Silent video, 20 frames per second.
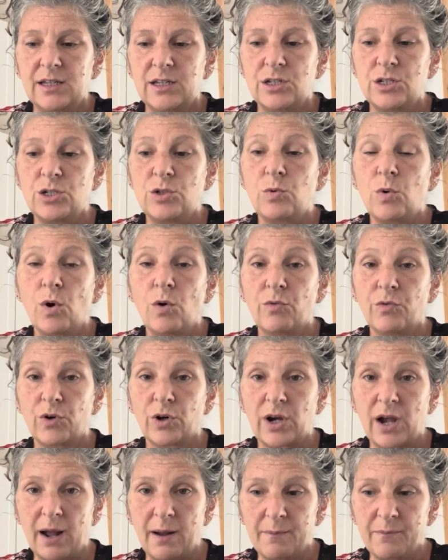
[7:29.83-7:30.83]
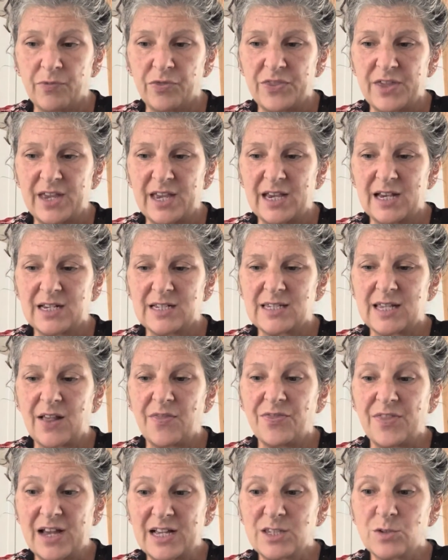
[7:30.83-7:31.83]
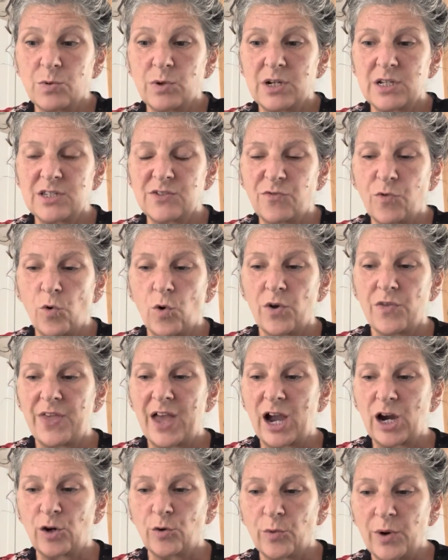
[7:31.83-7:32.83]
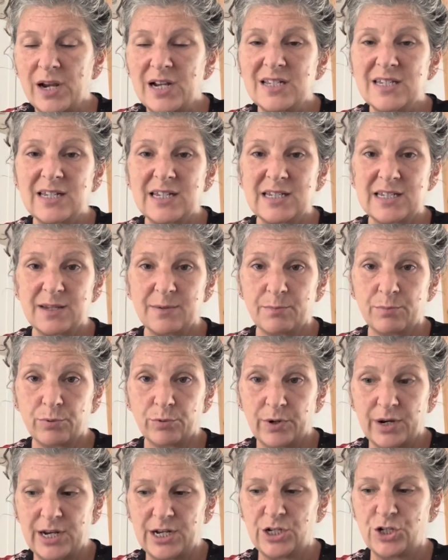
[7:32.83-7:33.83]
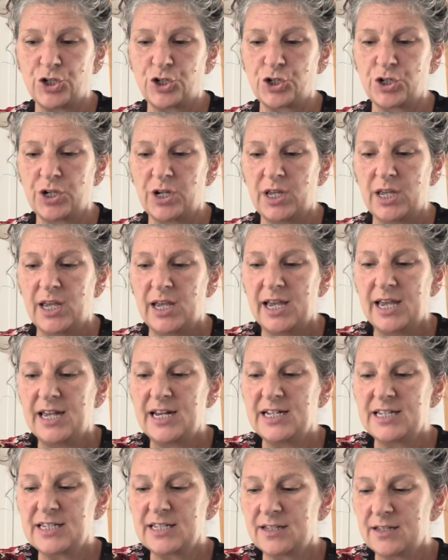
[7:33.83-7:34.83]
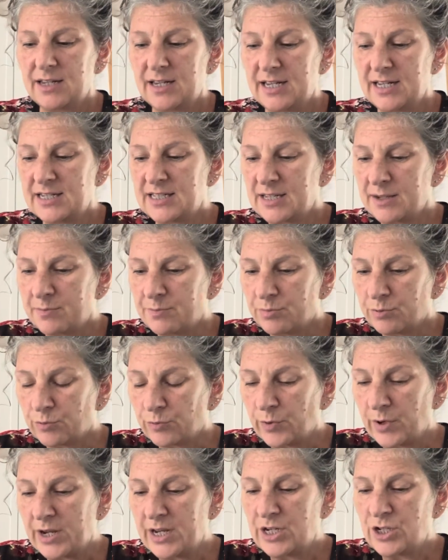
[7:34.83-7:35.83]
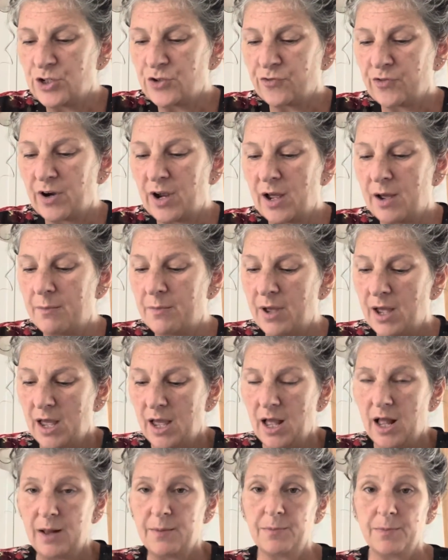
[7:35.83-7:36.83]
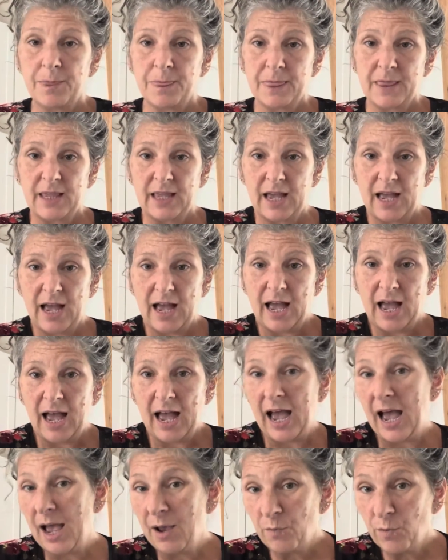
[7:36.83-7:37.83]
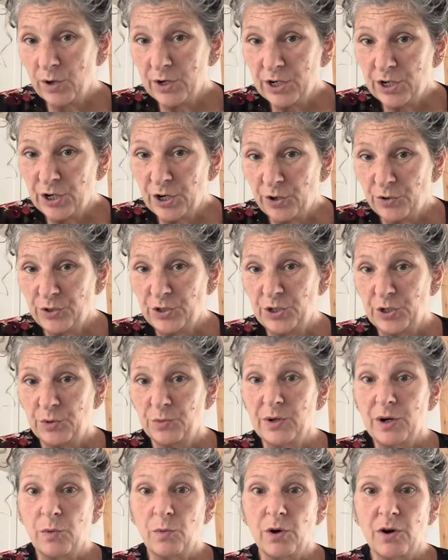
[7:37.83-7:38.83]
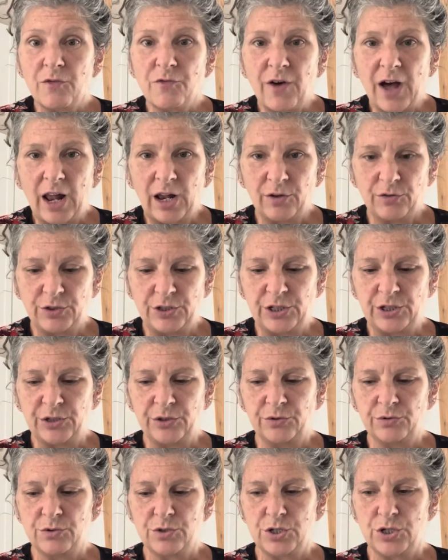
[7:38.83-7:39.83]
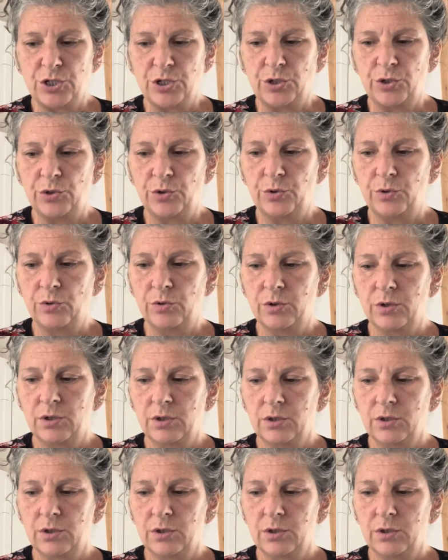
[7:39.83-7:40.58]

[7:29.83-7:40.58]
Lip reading: to overcome things, and that's what it's for. That grace is a bridge. It's a bridge from I want to know you and I want to follow you to